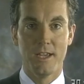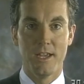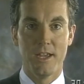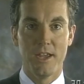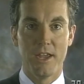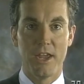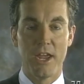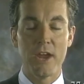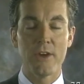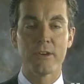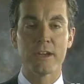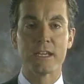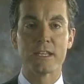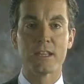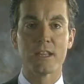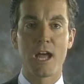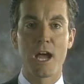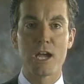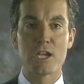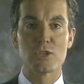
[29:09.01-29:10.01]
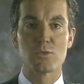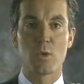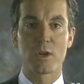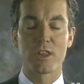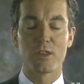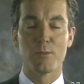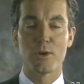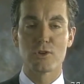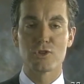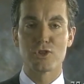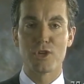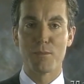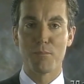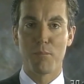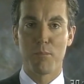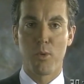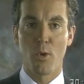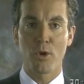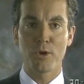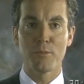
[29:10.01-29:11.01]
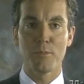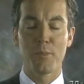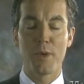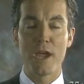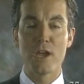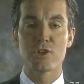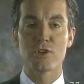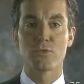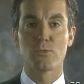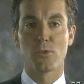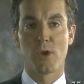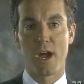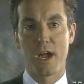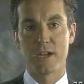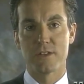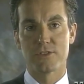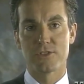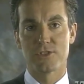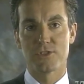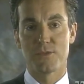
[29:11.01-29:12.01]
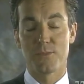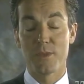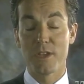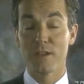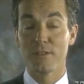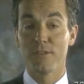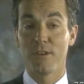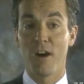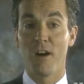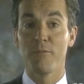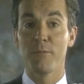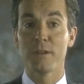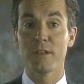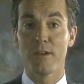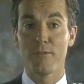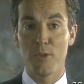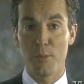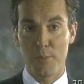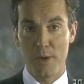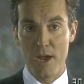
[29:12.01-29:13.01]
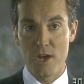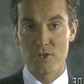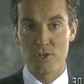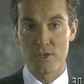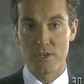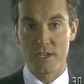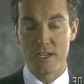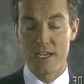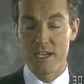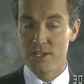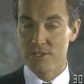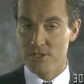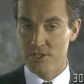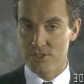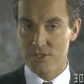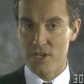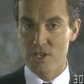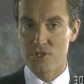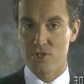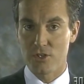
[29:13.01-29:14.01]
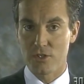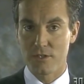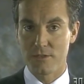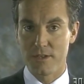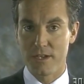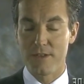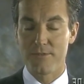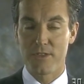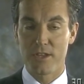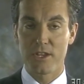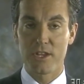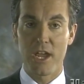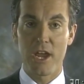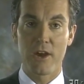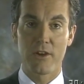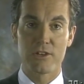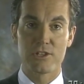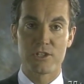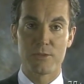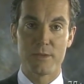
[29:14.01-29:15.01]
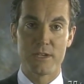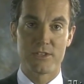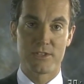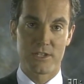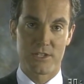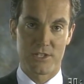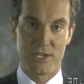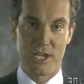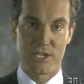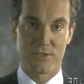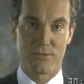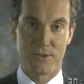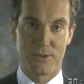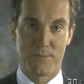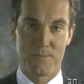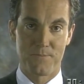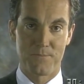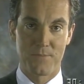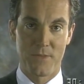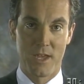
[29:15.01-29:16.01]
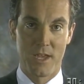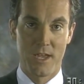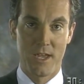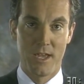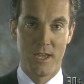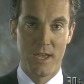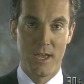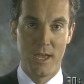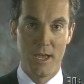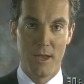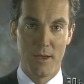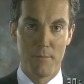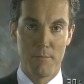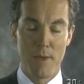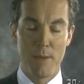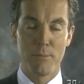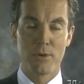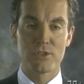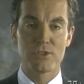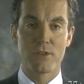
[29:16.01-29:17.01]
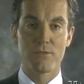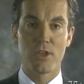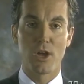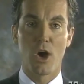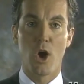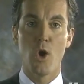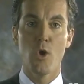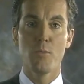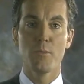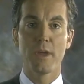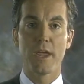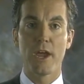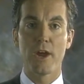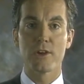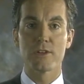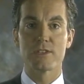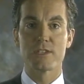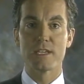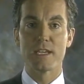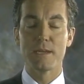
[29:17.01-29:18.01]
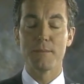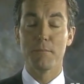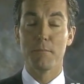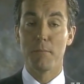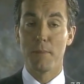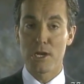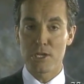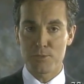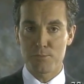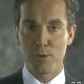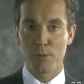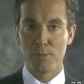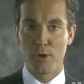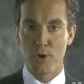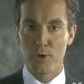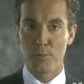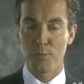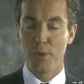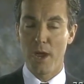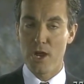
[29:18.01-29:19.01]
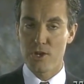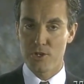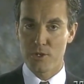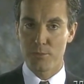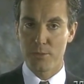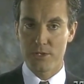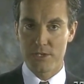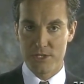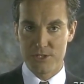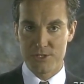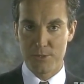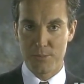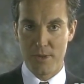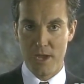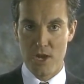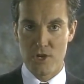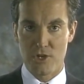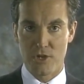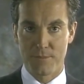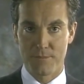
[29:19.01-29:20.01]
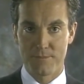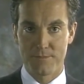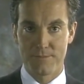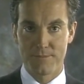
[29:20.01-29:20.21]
Herein lies one of the most important patient rights. The involvement of the patient is essential if the care is to be successful. Members of the home care team must promote patient participation.